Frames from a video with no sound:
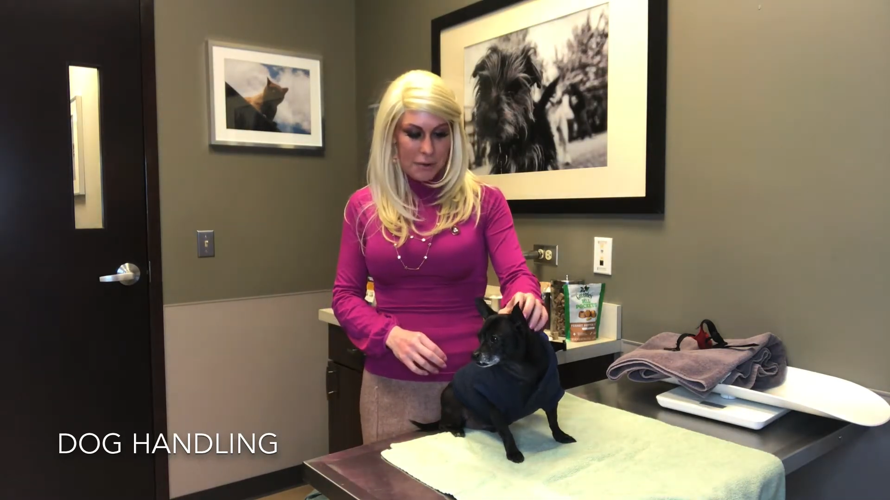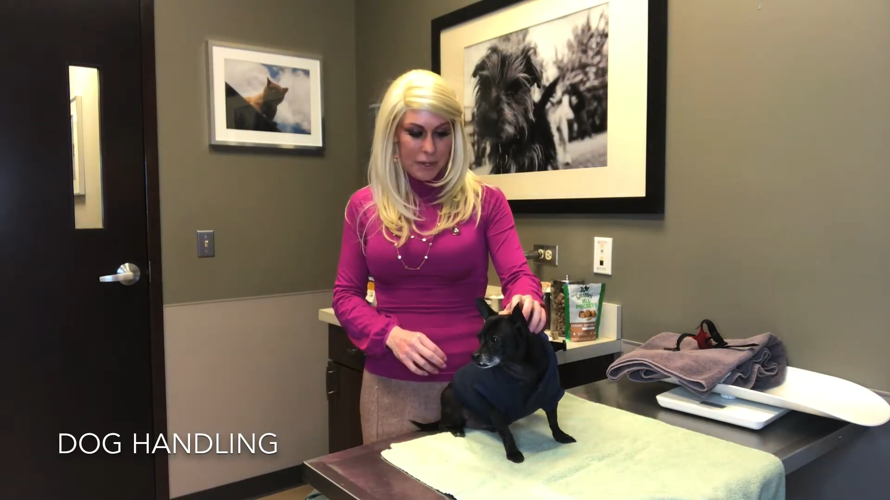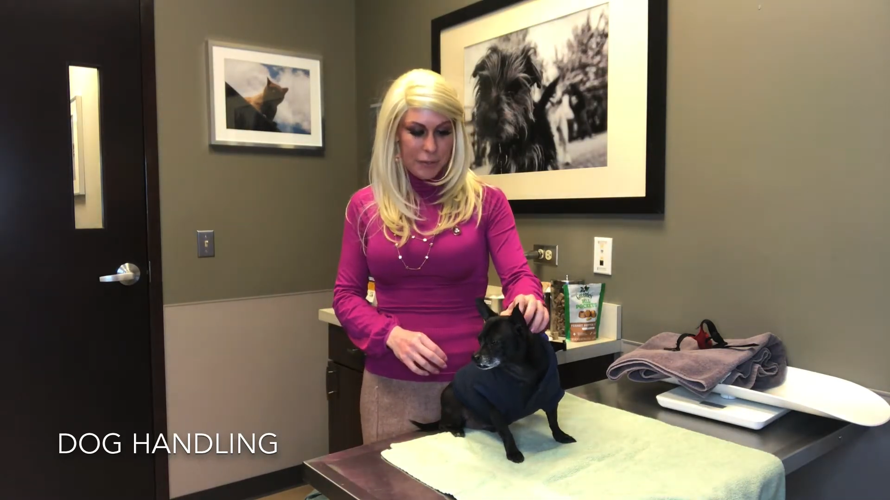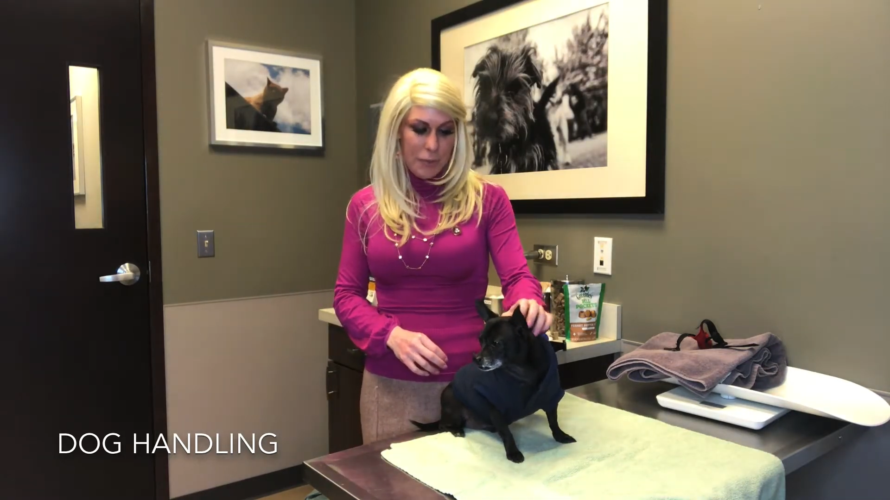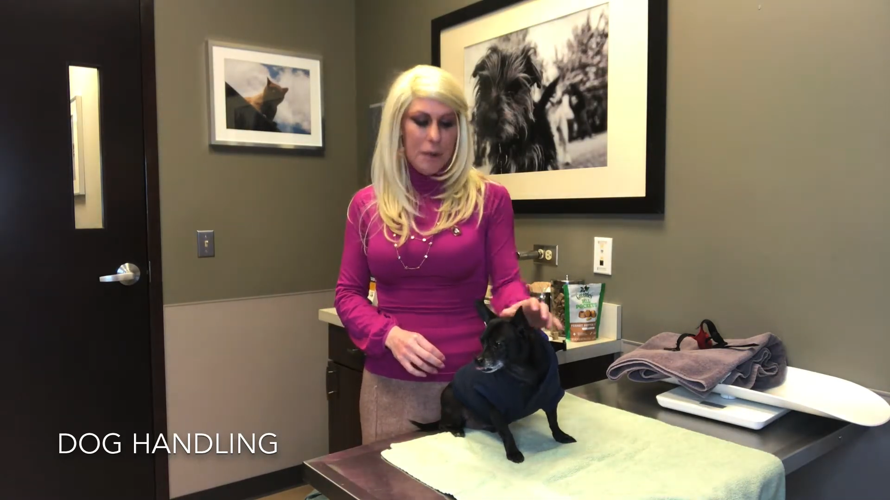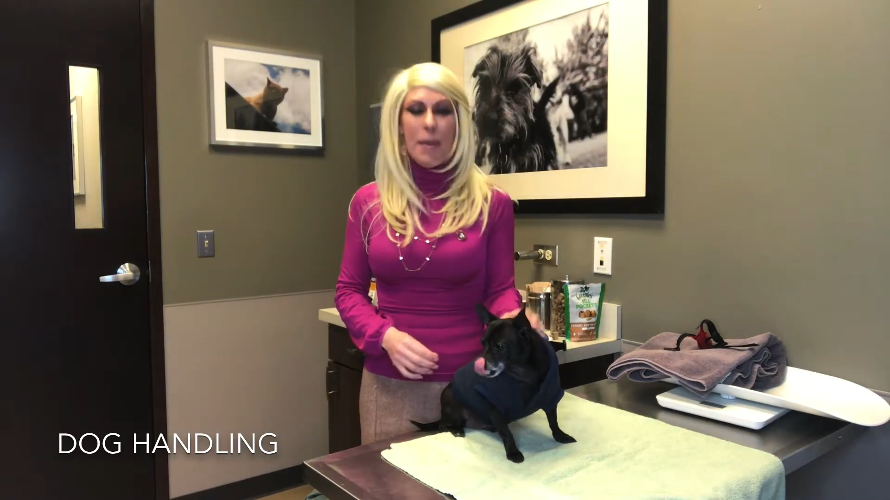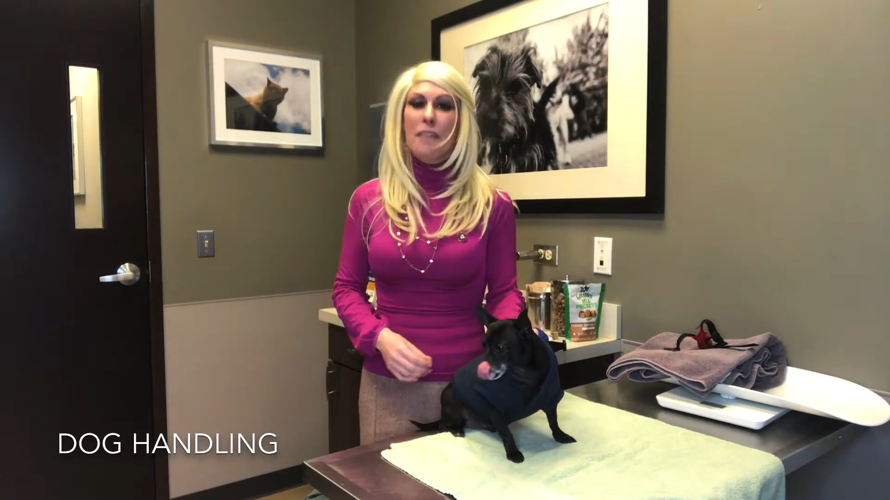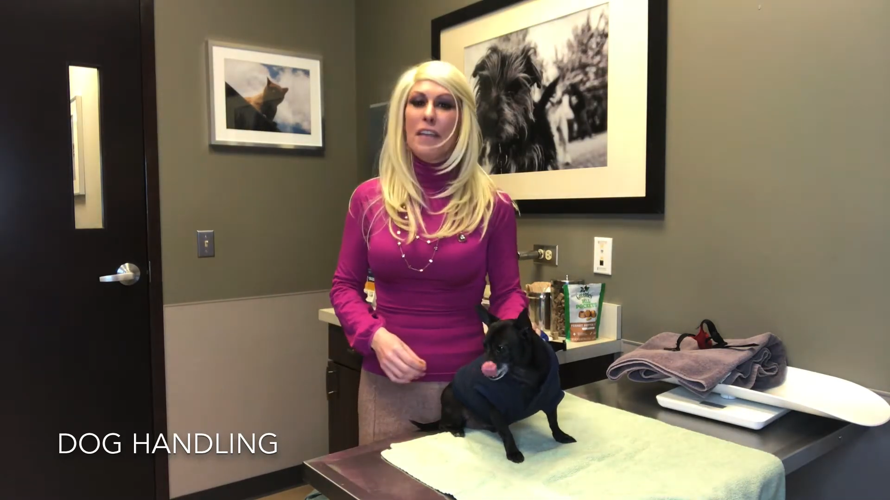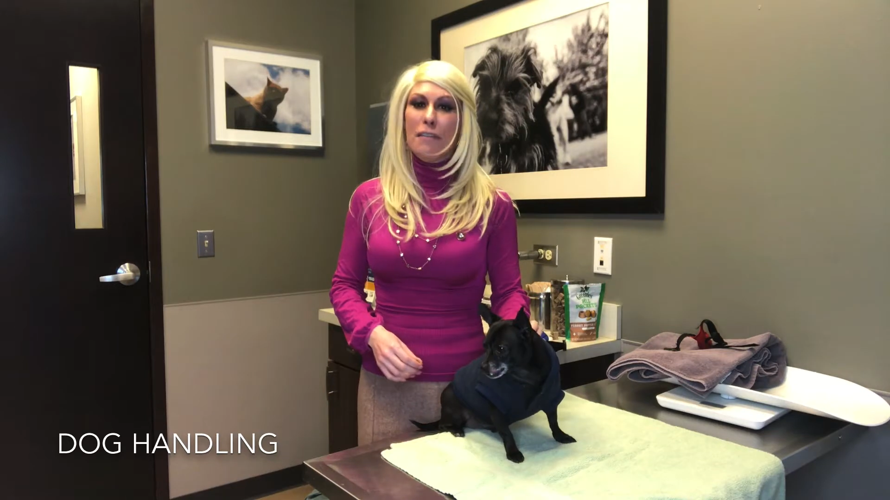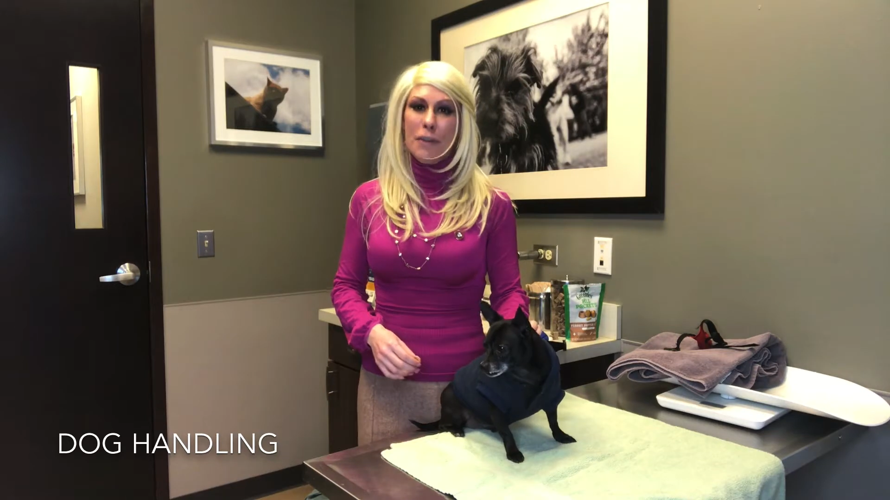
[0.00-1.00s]
is one of my
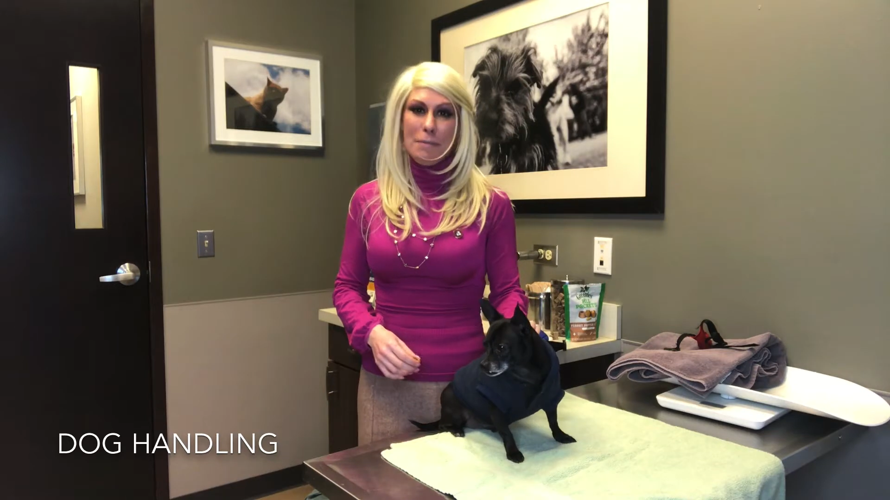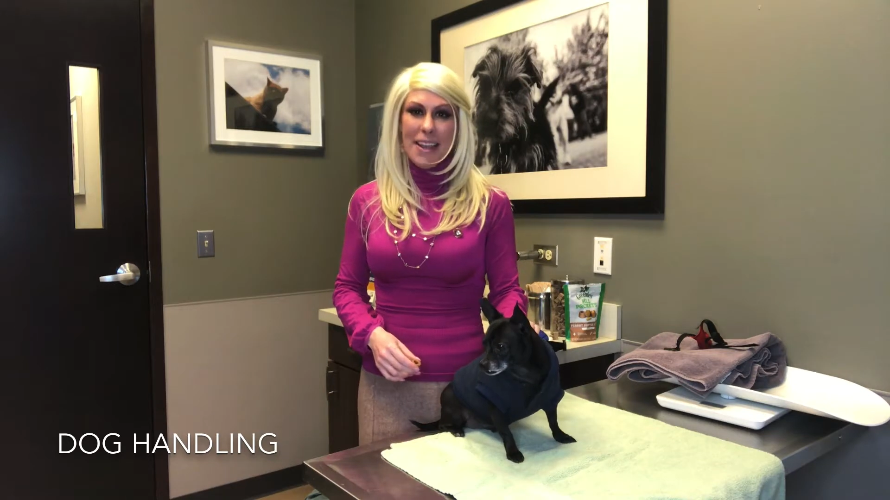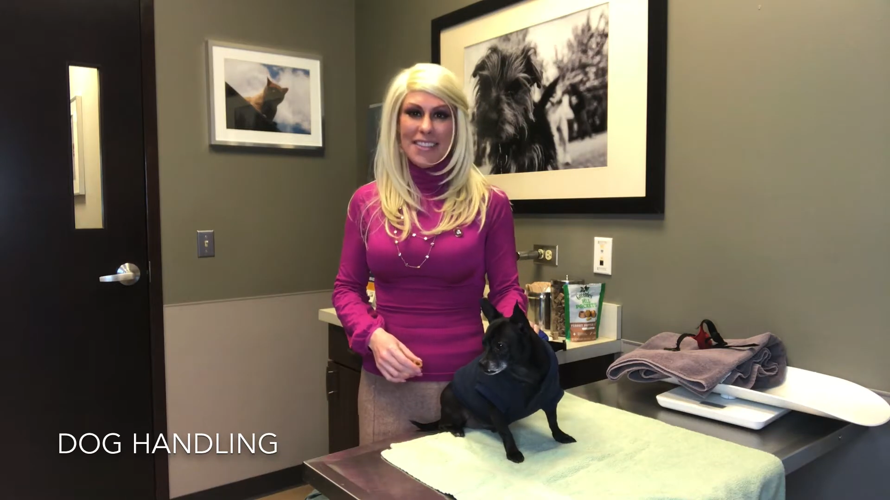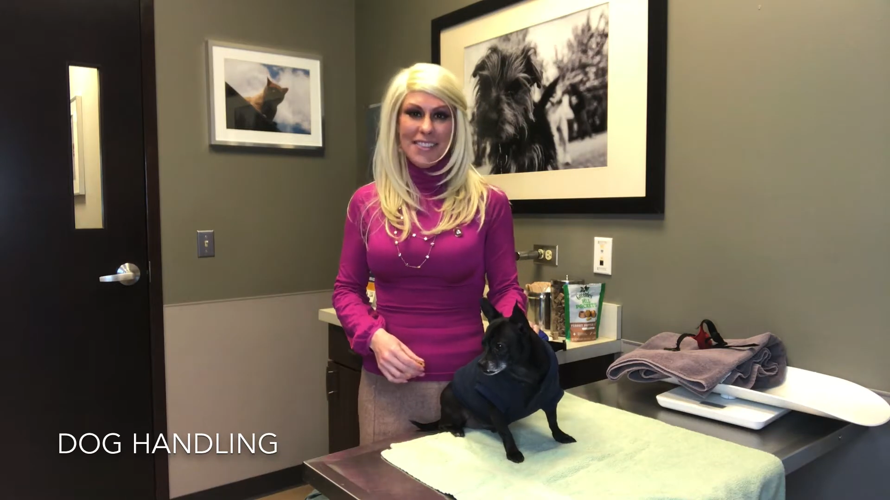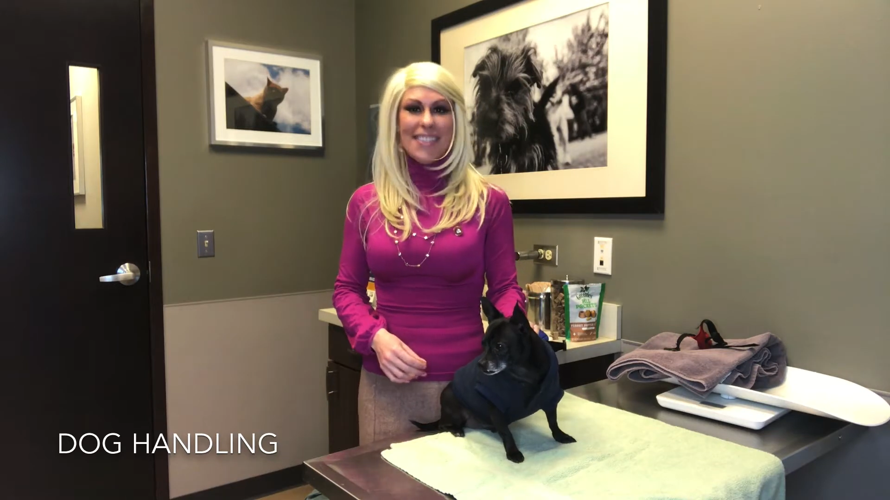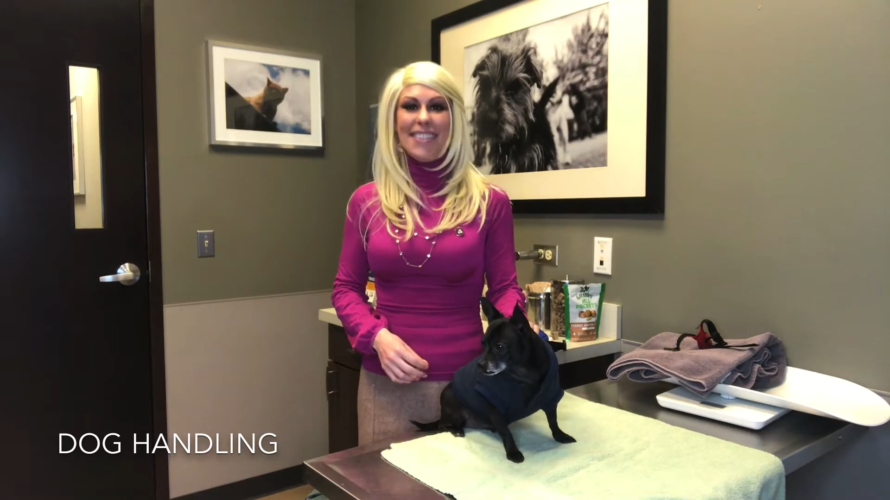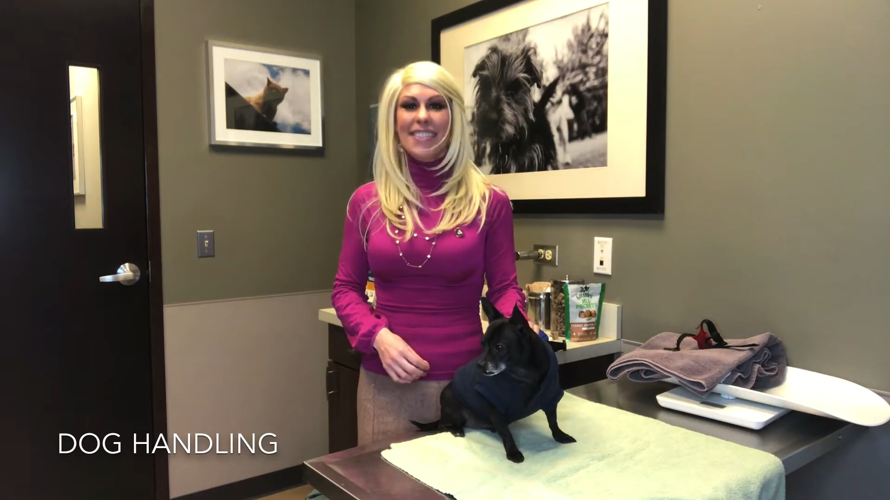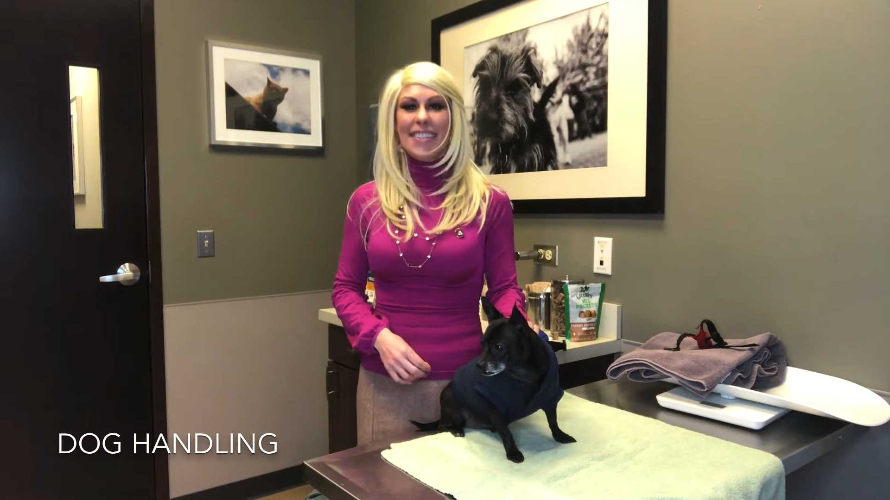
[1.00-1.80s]
favorite patients.